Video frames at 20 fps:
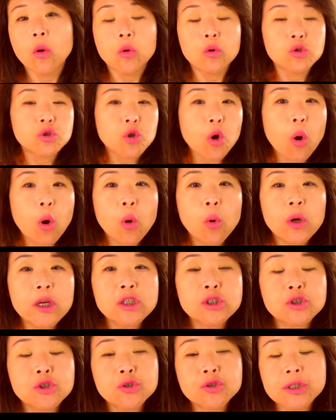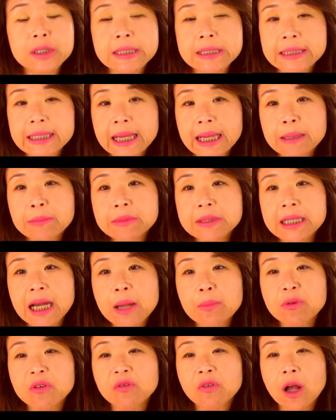who's always used the same
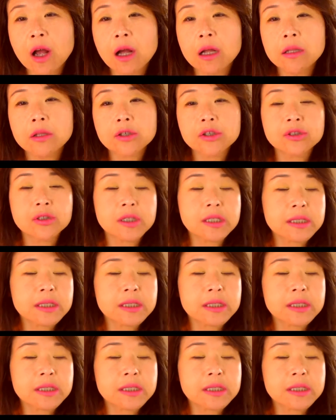type of colors,